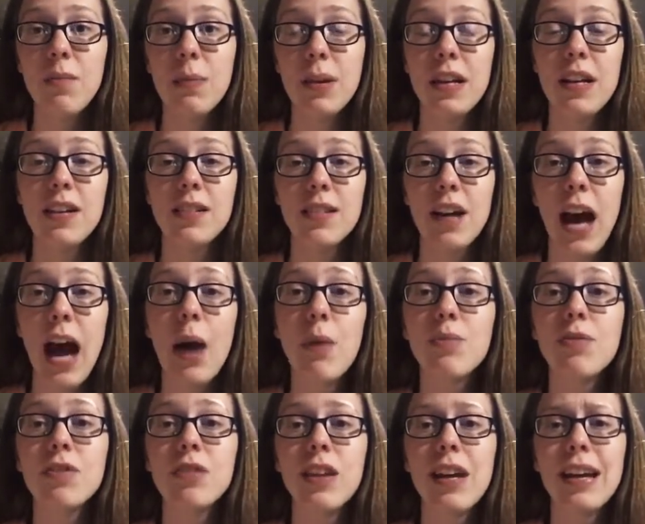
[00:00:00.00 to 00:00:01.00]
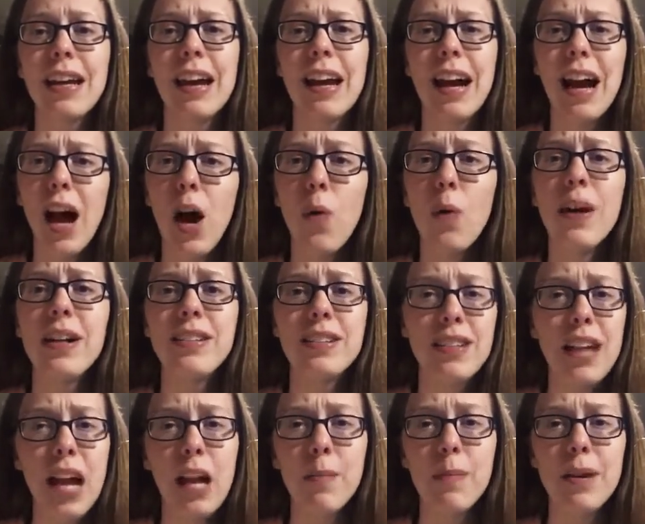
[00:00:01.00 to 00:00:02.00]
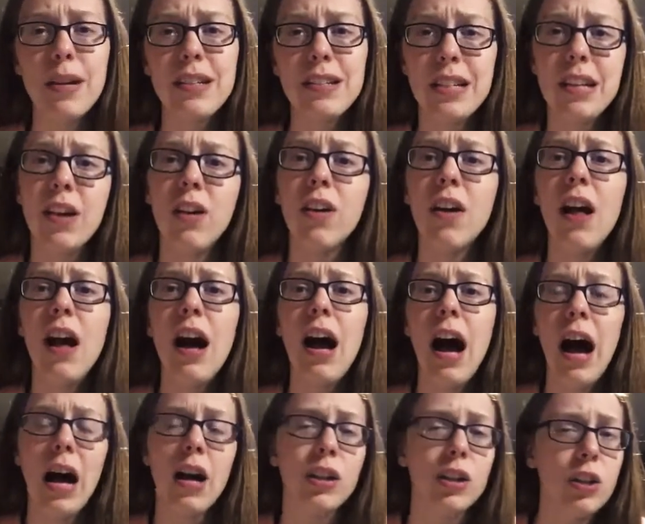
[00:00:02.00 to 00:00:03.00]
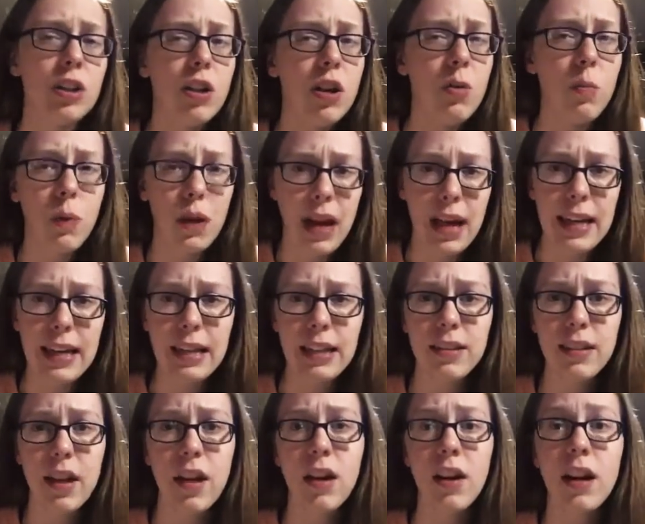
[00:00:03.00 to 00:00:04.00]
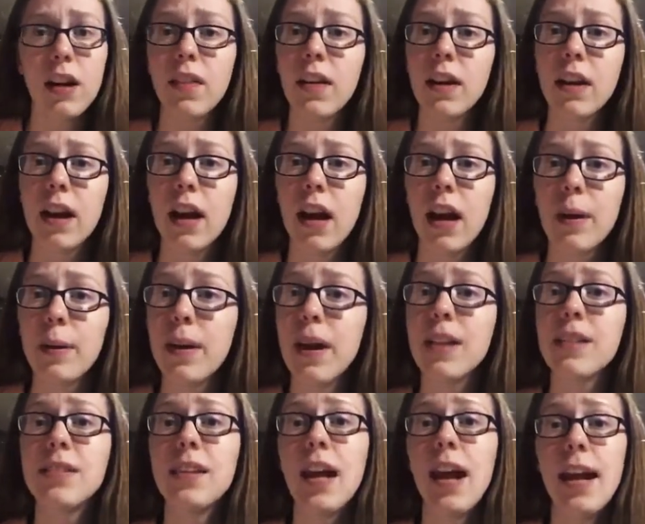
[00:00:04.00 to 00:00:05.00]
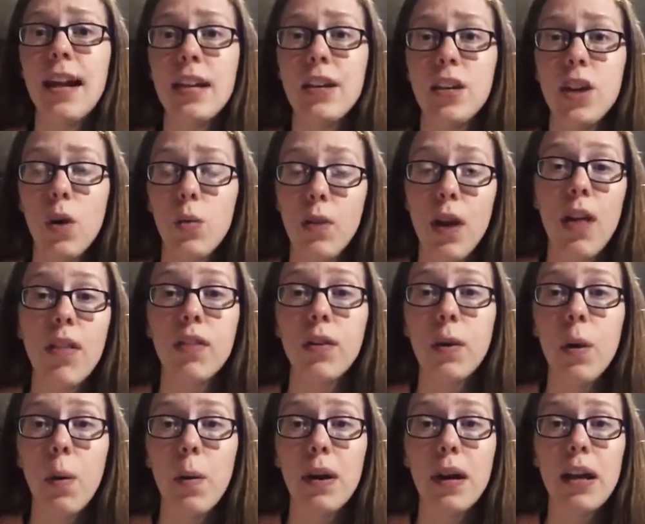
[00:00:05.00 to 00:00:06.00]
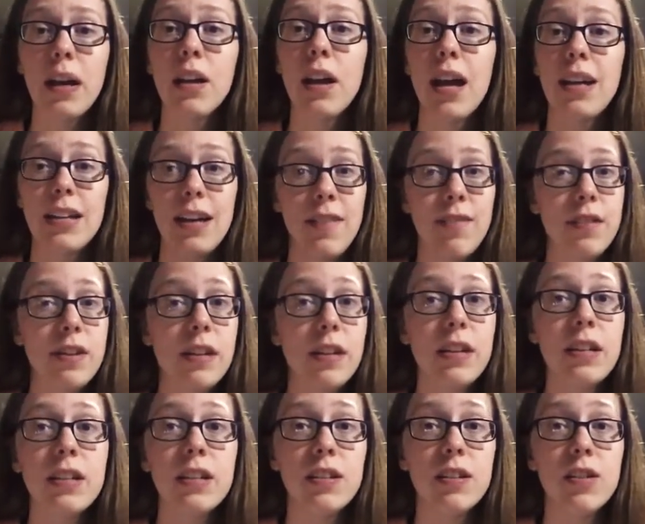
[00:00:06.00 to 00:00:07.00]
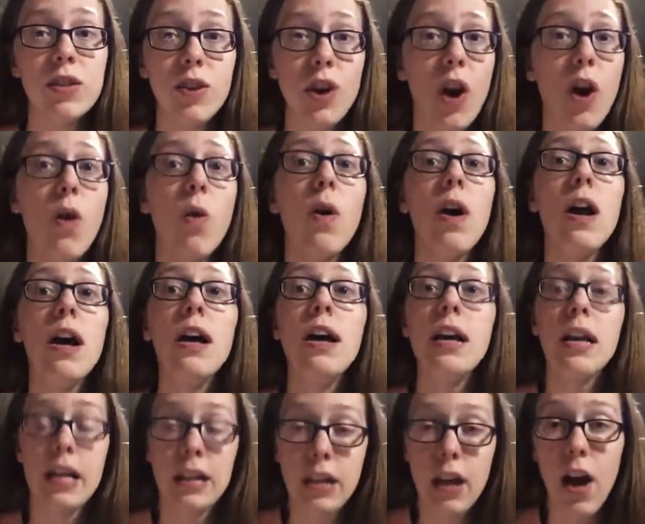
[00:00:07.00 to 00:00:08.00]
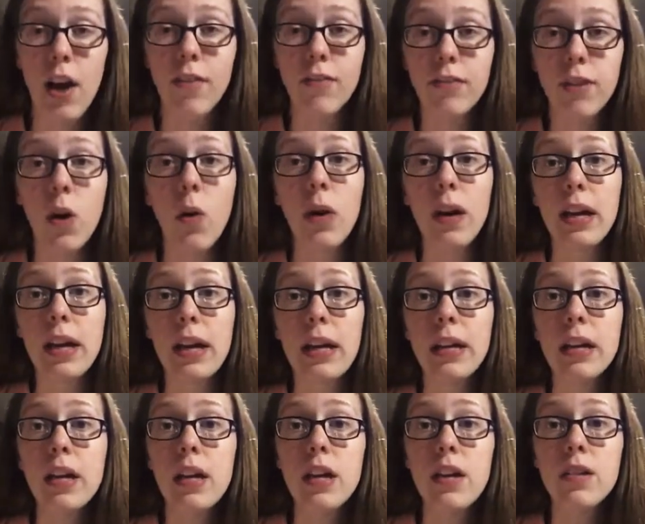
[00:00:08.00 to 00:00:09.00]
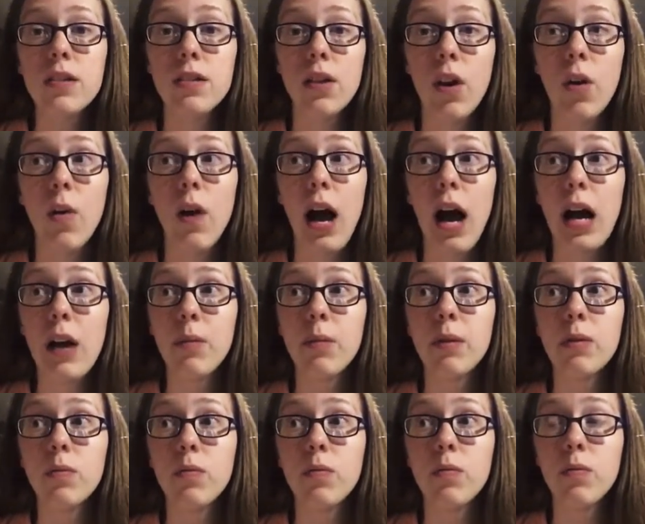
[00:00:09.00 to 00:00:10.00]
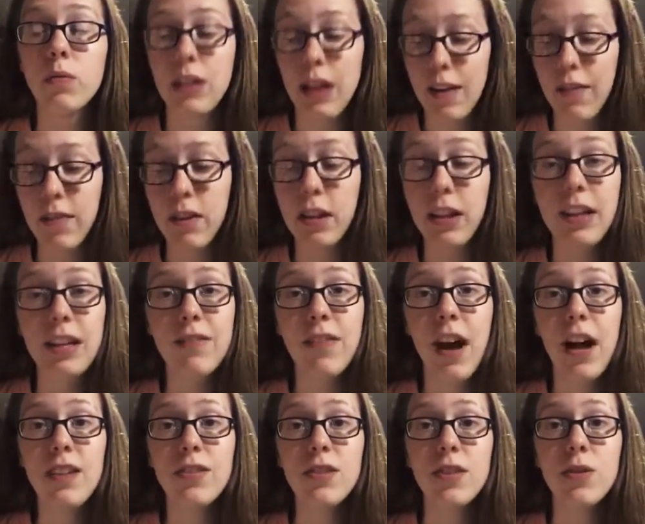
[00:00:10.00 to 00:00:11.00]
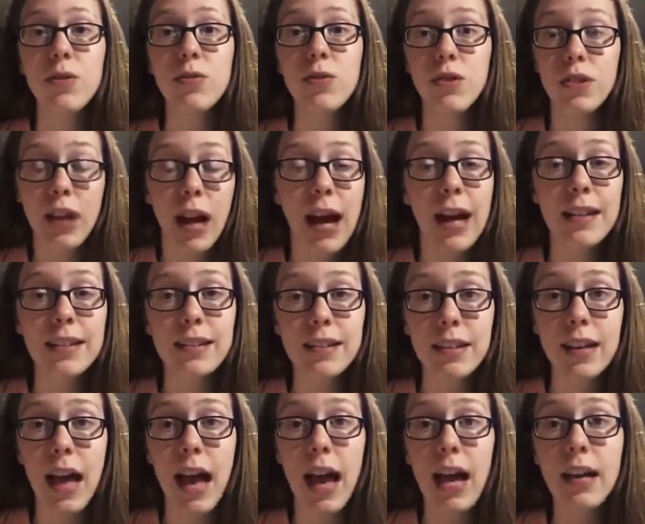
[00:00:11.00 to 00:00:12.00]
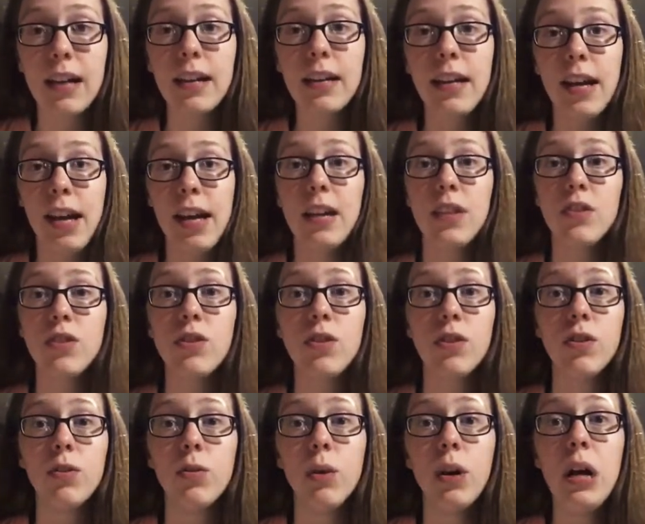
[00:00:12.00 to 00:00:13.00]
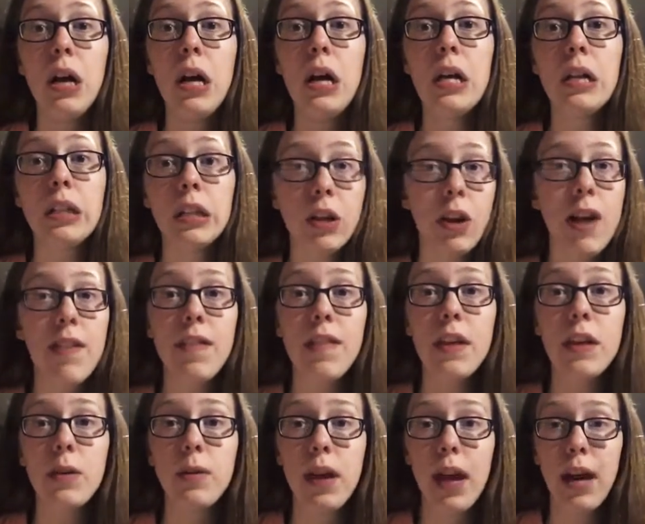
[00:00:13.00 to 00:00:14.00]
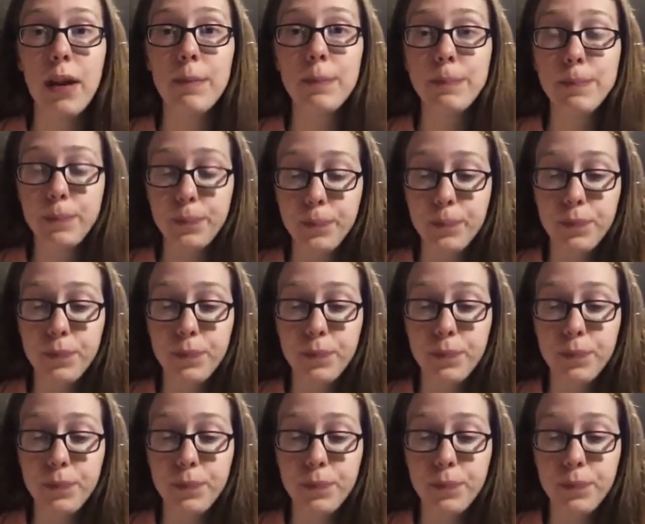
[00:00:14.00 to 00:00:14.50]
Because I was just like, oh, it's not a big deal. I'll learn it when I get there. And like, I'm not saying I didn't know nothing going in. I definitely didn't know enough going in. So I would definitely advise you to not slack and to learn everything you can